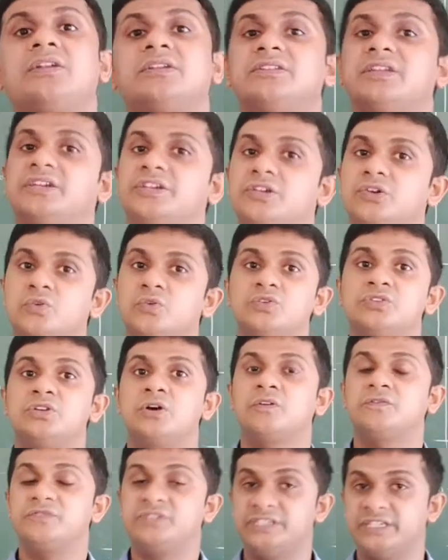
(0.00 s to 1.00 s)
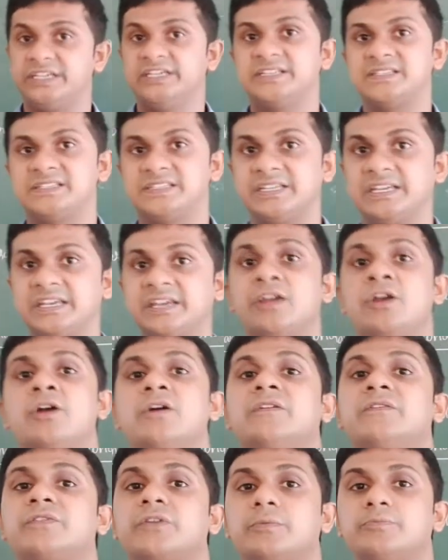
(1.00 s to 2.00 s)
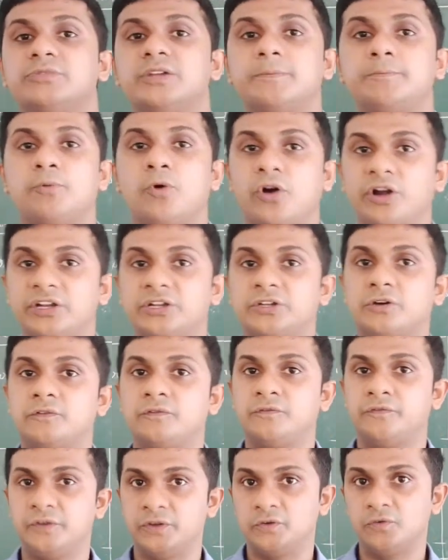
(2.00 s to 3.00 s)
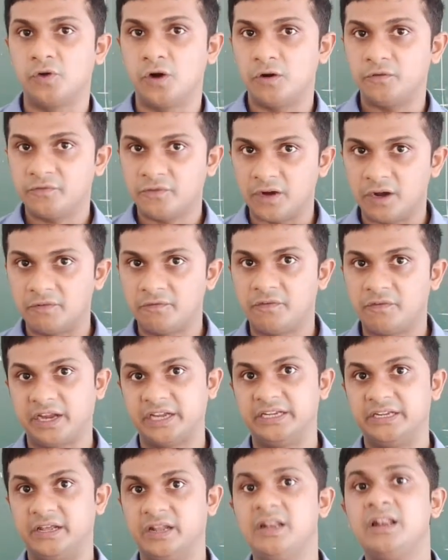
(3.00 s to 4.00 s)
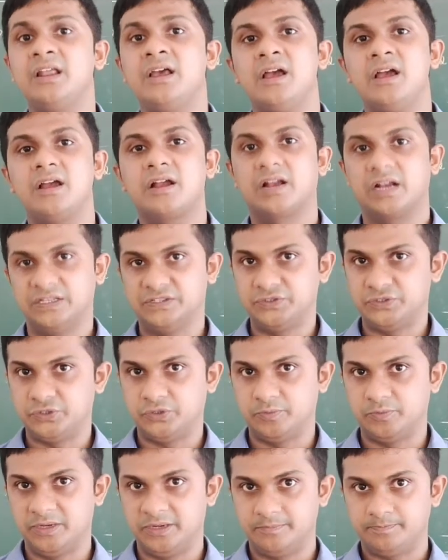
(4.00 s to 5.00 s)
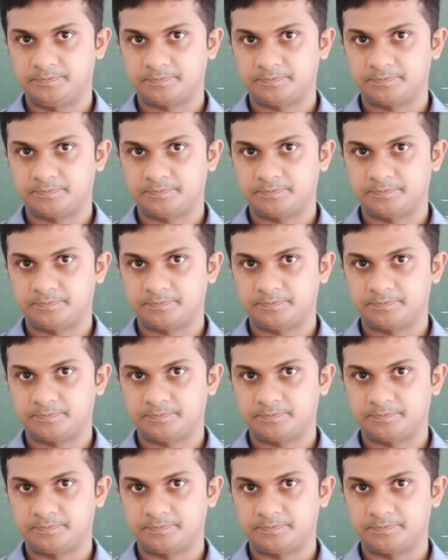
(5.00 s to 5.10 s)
the use of GST from the point of view of a final consumer.